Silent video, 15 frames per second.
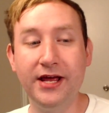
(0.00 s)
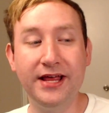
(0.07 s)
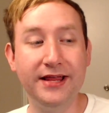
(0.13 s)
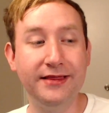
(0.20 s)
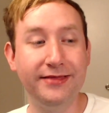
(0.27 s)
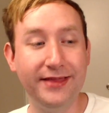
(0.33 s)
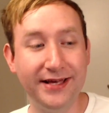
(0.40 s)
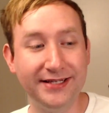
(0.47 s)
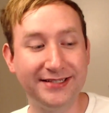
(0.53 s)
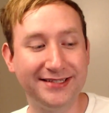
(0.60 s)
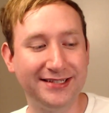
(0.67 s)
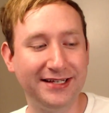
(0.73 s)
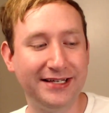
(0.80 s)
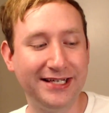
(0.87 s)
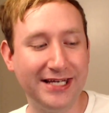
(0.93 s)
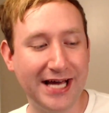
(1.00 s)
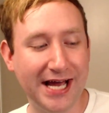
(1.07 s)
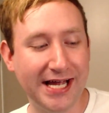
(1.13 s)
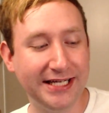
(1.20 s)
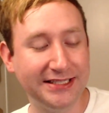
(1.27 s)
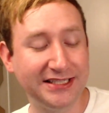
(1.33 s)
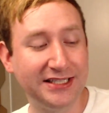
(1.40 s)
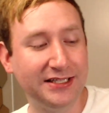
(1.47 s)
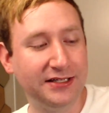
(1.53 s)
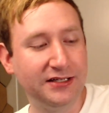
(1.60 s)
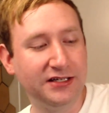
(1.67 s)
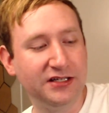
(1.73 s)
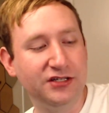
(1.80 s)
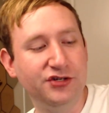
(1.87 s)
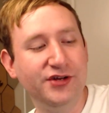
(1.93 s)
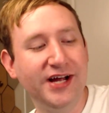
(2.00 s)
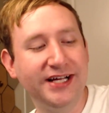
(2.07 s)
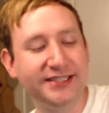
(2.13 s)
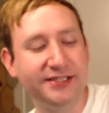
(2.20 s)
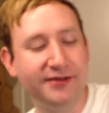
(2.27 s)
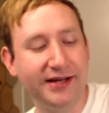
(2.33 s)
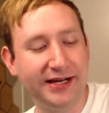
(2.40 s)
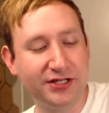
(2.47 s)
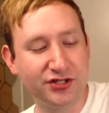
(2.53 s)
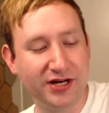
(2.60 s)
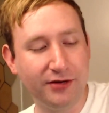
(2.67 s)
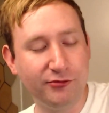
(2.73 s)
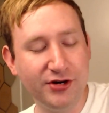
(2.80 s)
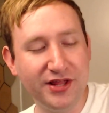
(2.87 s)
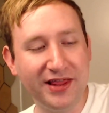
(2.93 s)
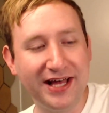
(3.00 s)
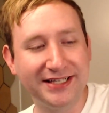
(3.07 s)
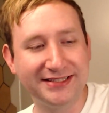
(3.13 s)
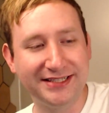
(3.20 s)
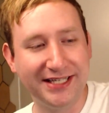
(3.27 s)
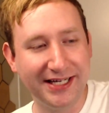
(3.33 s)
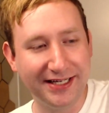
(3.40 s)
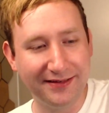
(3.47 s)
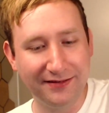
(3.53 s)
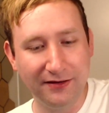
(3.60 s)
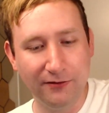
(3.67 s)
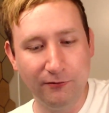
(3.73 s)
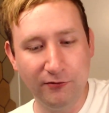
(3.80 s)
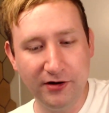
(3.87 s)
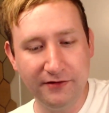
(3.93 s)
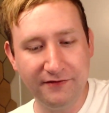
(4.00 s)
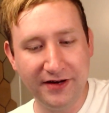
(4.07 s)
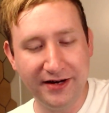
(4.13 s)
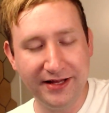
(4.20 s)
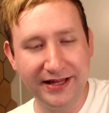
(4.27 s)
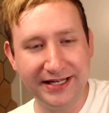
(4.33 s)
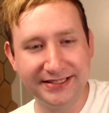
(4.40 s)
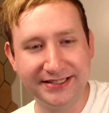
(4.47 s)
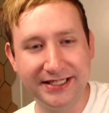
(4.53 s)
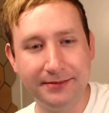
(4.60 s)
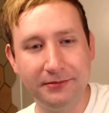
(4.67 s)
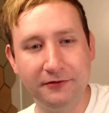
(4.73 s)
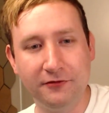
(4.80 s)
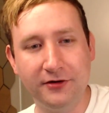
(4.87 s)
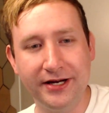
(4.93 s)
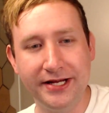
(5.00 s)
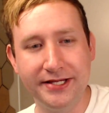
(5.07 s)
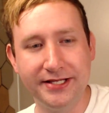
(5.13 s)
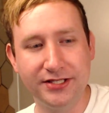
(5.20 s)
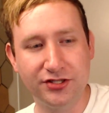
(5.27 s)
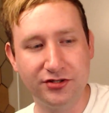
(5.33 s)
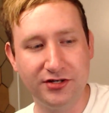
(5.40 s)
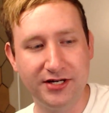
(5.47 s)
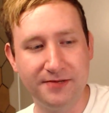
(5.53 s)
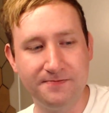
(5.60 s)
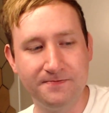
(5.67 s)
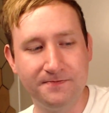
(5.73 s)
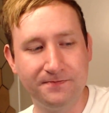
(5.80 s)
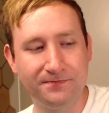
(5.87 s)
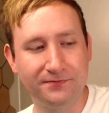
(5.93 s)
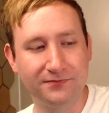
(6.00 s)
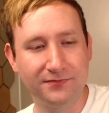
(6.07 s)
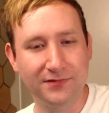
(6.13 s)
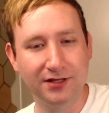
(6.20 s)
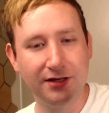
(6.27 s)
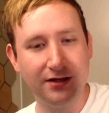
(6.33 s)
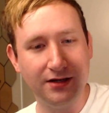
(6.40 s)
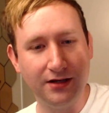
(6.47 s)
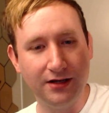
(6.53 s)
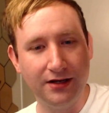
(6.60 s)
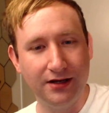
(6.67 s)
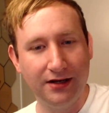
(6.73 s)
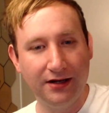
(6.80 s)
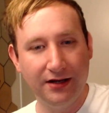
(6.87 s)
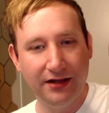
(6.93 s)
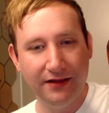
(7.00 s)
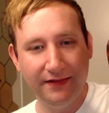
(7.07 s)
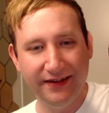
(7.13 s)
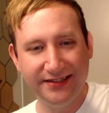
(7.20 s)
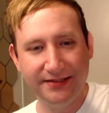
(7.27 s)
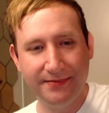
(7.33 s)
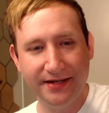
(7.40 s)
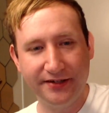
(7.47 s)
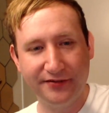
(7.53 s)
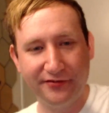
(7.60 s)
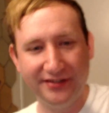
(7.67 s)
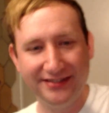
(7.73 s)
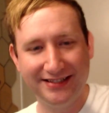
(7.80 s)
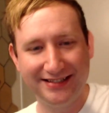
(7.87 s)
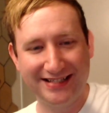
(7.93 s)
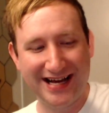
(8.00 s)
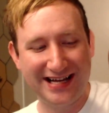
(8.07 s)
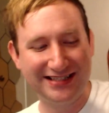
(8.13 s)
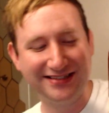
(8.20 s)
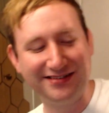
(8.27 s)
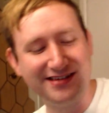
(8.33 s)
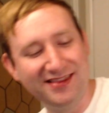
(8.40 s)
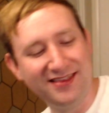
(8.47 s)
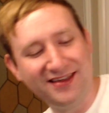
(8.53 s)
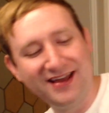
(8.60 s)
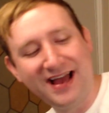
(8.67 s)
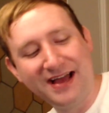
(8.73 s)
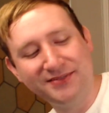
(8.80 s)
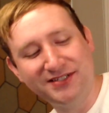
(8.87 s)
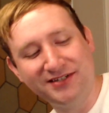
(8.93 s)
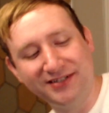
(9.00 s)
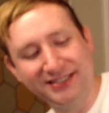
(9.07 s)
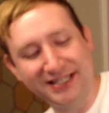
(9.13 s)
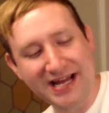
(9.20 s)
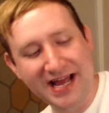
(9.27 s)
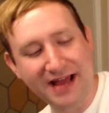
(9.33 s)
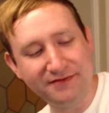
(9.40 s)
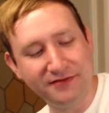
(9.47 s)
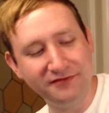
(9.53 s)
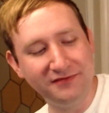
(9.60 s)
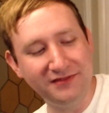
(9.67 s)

this night, you guys know I gotta try one very last thing before I end this stream. That's the Maker's 46 Cask Strength. I'm so excited.